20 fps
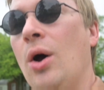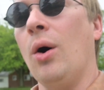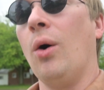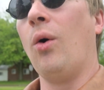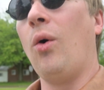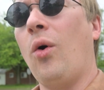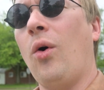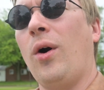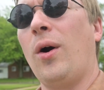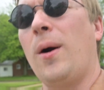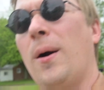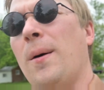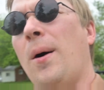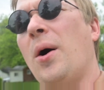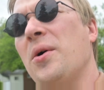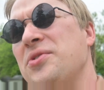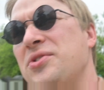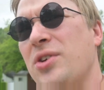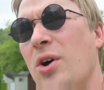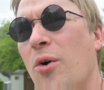or
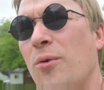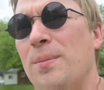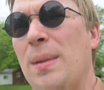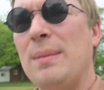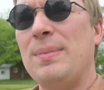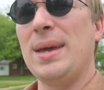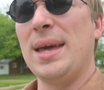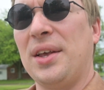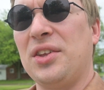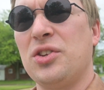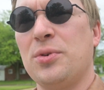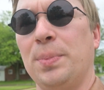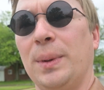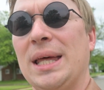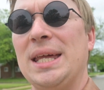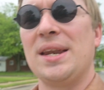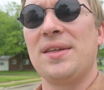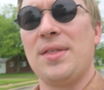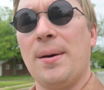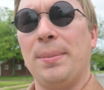also maybe
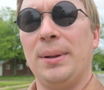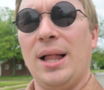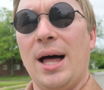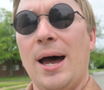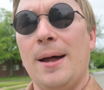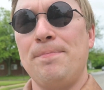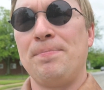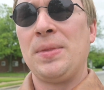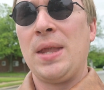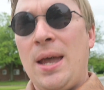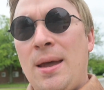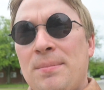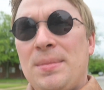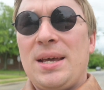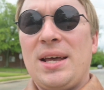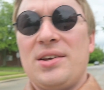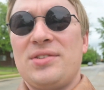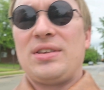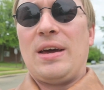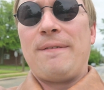explaining the plot.
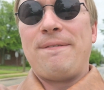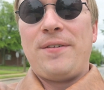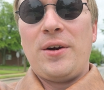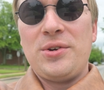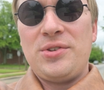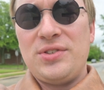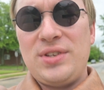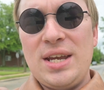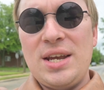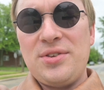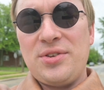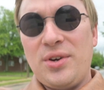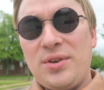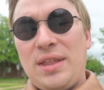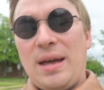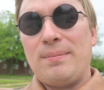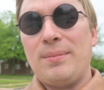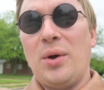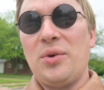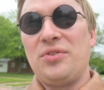Because that first teaser
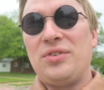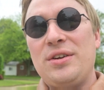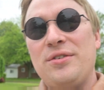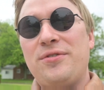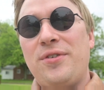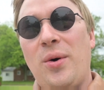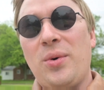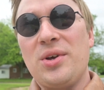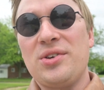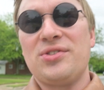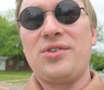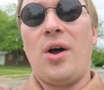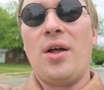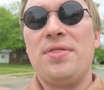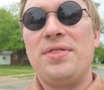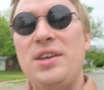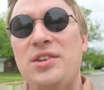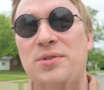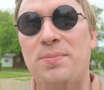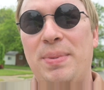that mostly focused on
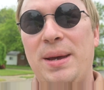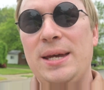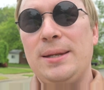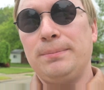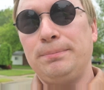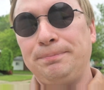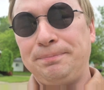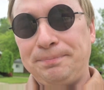this bit,